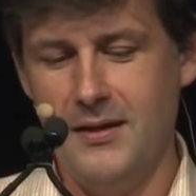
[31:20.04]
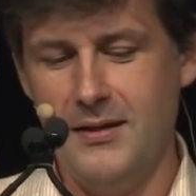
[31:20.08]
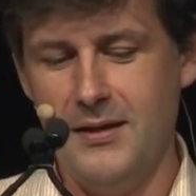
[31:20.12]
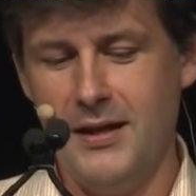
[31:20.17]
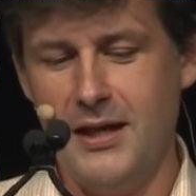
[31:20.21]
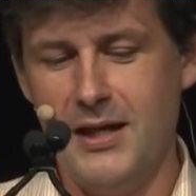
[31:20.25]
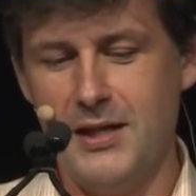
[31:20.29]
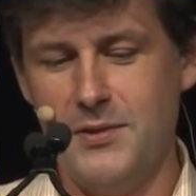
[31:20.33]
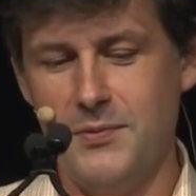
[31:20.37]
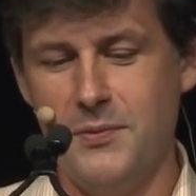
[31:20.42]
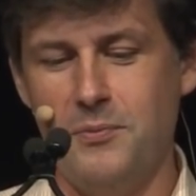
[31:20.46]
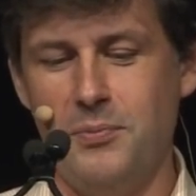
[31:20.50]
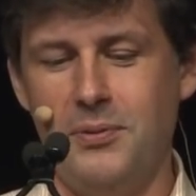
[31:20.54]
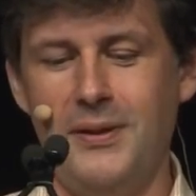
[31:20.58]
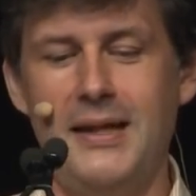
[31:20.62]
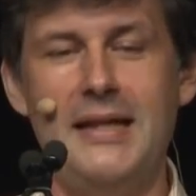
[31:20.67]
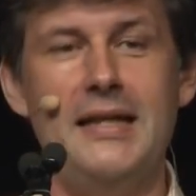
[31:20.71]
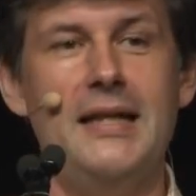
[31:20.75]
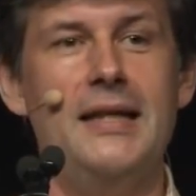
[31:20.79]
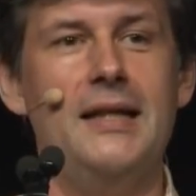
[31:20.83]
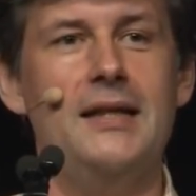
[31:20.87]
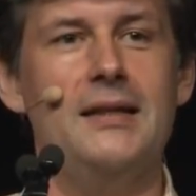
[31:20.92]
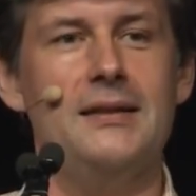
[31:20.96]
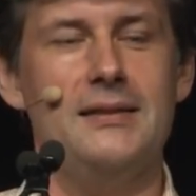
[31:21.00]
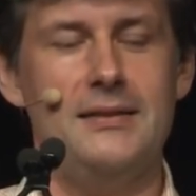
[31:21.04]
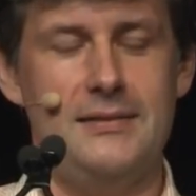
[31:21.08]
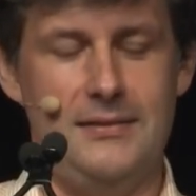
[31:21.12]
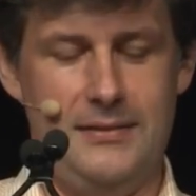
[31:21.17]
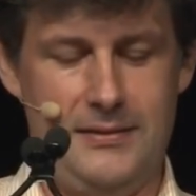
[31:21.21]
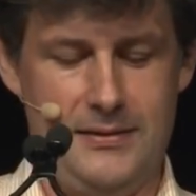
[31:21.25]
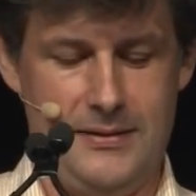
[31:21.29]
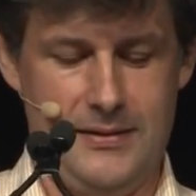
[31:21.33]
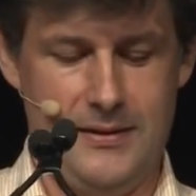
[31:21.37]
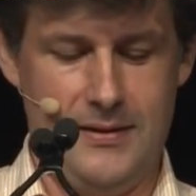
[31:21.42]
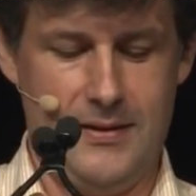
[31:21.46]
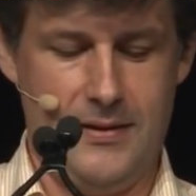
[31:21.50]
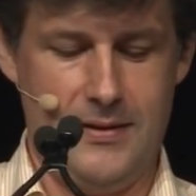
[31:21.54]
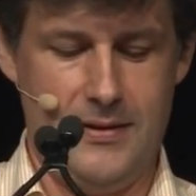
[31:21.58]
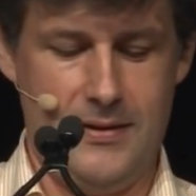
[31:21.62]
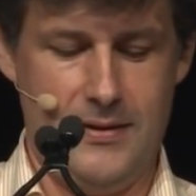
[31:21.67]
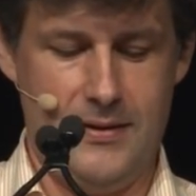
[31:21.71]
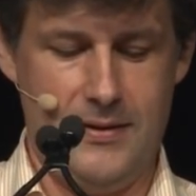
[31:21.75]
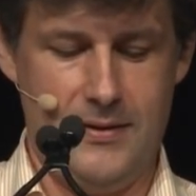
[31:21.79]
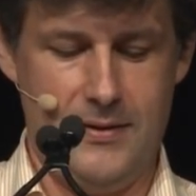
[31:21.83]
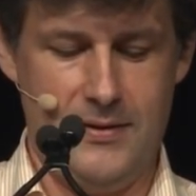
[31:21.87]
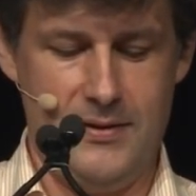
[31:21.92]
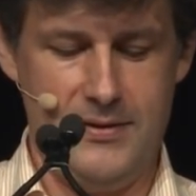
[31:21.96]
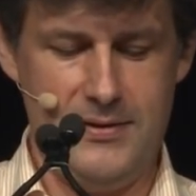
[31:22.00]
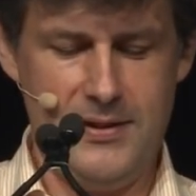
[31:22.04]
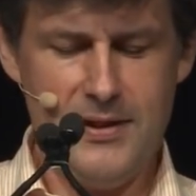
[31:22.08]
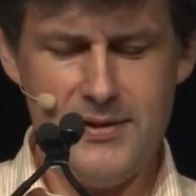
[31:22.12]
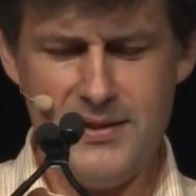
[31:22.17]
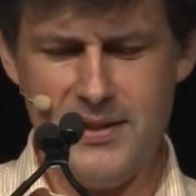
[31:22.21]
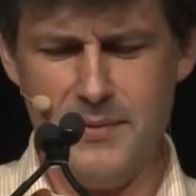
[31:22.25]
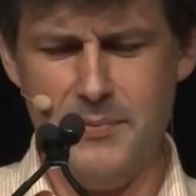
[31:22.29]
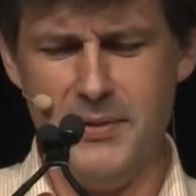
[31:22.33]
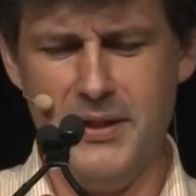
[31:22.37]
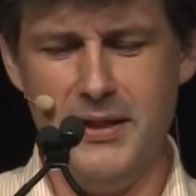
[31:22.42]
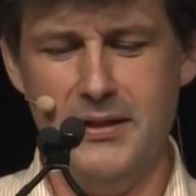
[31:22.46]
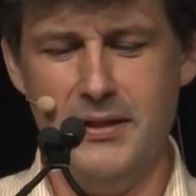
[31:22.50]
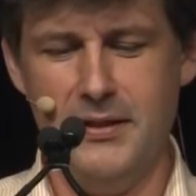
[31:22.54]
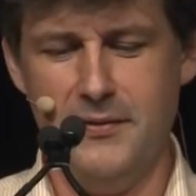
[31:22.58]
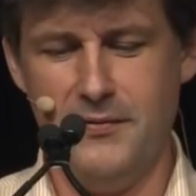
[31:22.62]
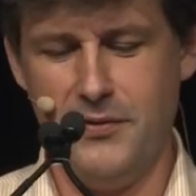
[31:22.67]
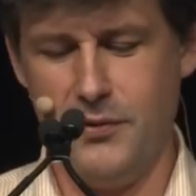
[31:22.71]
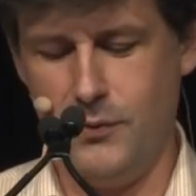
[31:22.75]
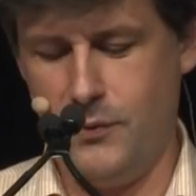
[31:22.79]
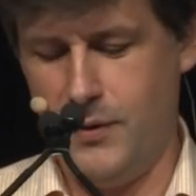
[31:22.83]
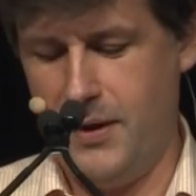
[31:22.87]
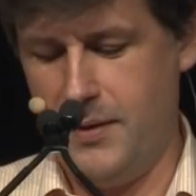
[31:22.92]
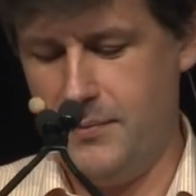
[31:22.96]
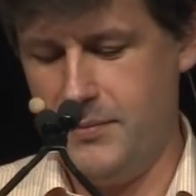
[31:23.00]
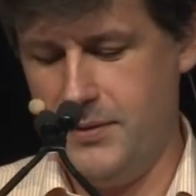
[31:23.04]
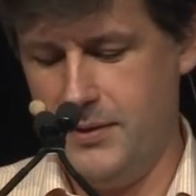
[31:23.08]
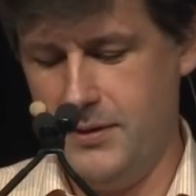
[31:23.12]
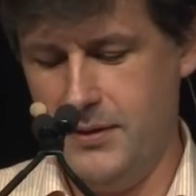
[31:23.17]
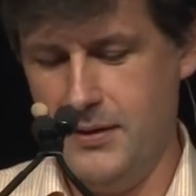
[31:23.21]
that has been plaguing us since the beginning of the web.